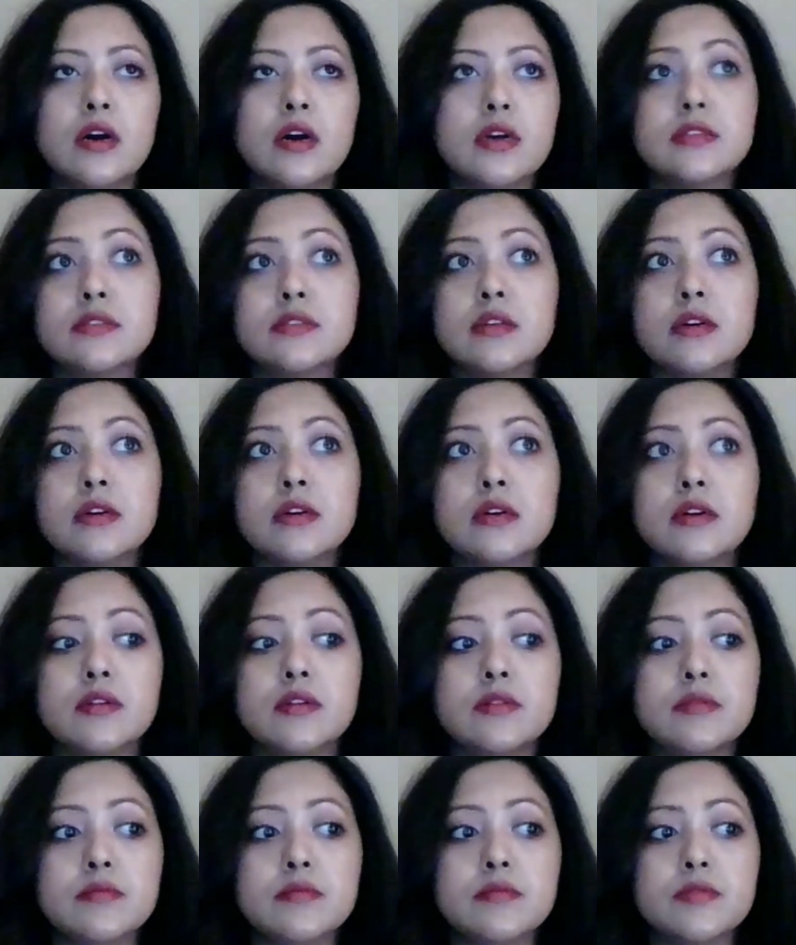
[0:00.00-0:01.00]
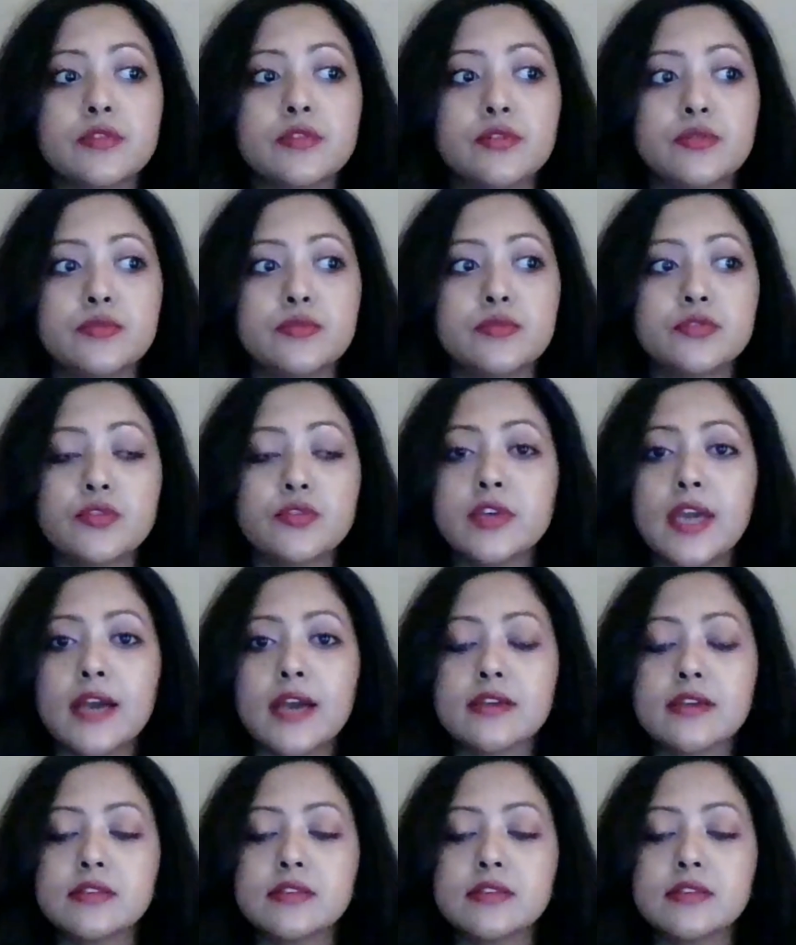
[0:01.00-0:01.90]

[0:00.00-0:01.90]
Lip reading: is the zodiac